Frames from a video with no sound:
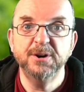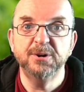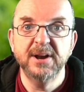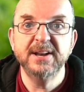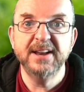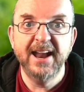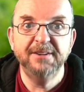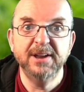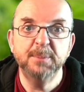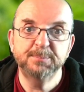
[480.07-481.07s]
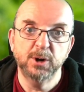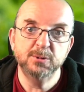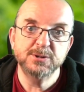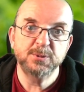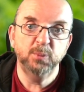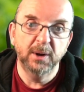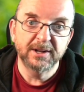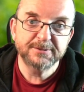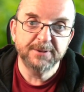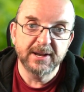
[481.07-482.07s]
you're in an area prone to
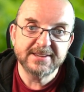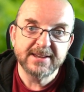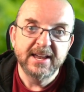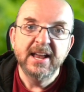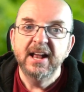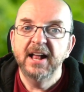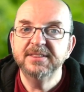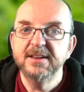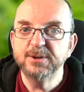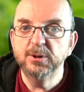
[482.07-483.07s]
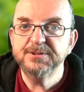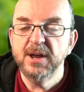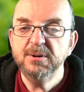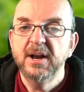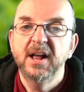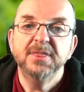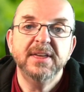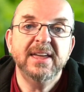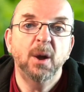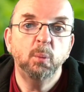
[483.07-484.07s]
wildfires. And there's also
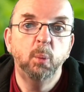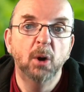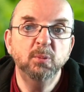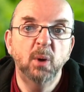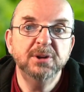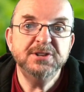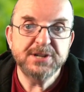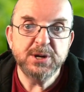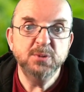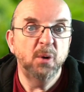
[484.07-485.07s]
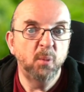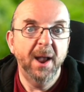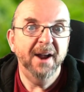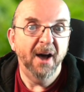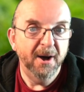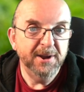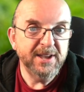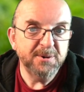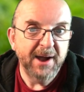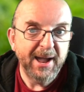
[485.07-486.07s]
the 112 Where Are
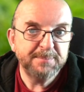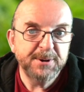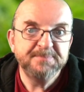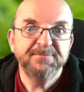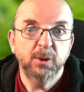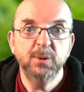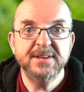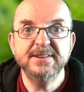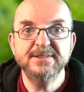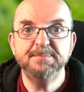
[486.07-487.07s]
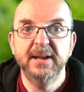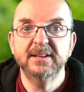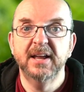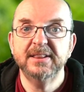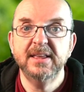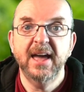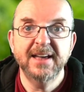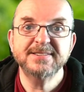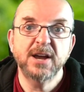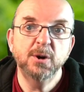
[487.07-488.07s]
You app, which is a bit like the
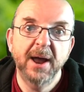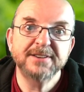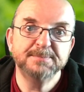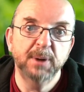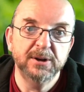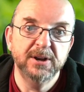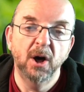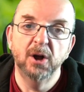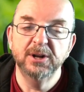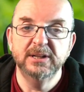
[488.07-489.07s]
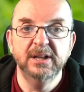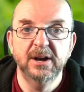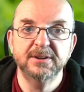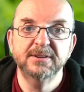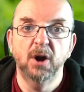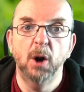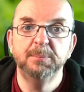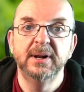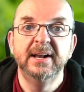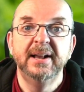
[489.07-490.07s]
SOS button on
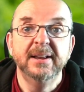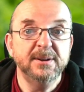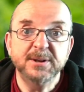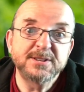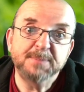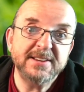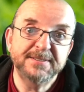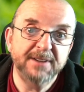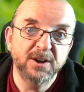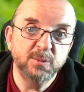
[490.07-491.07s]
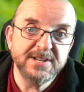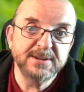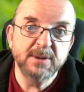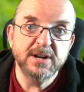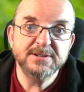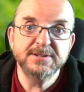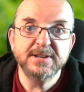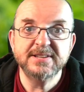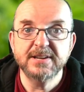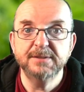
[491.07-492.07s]
AlertCops. You can specify which
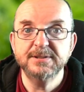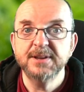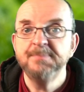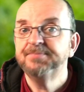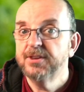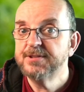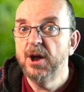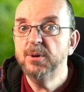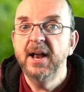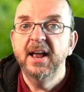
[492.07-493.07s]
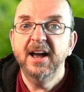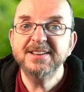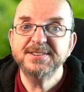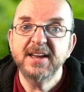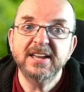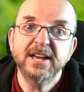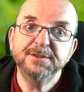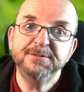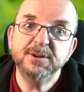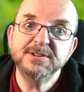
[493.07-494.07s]
emergency service, so I'd say
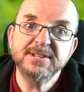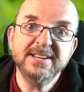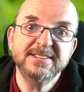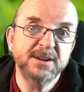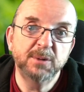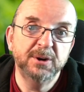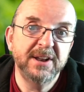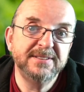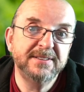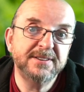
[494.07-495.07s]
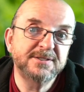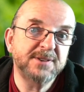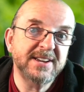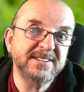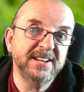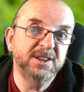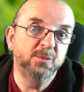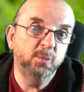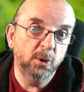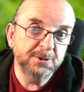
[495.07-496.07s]
if you see someone in distress in the
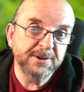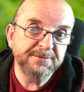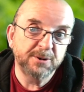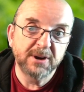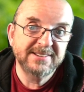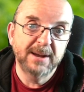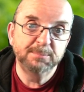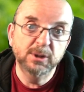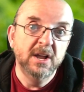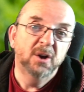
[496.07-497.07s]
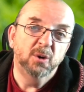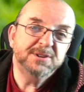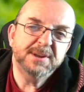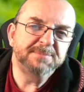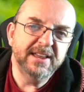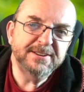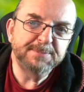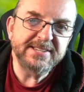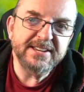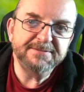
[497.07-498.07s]
water, for example, or something
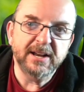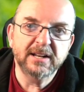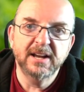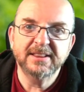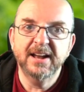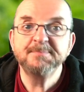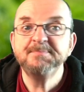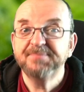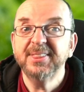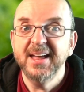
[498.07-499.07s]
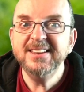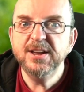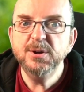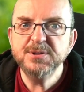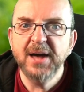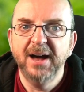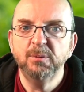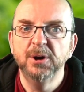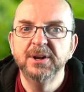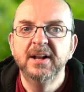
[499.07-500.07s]
specific like that, then use that
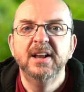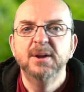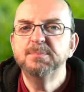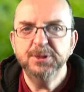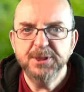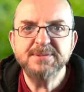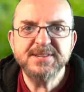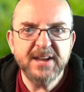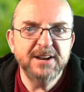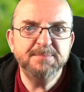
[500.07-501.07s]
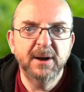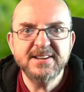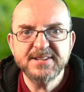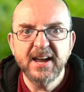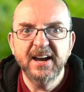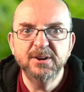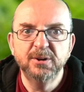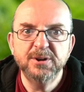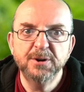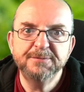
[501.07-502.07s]
one. Put them side by side
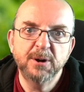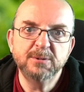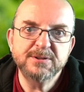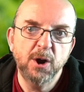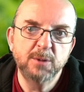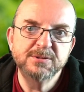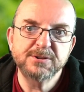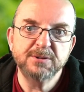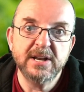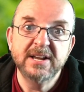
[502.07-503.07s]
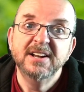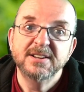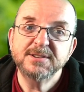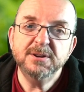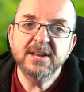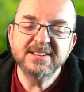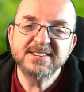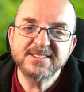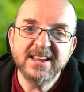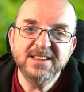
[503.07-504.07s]
on your phone's home screen so you can
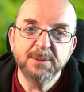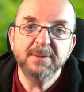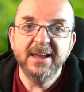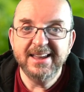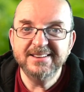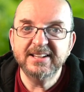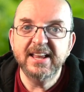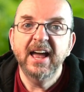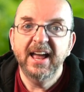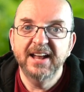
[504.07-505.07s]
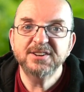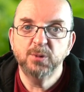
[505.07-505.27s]
see them easily and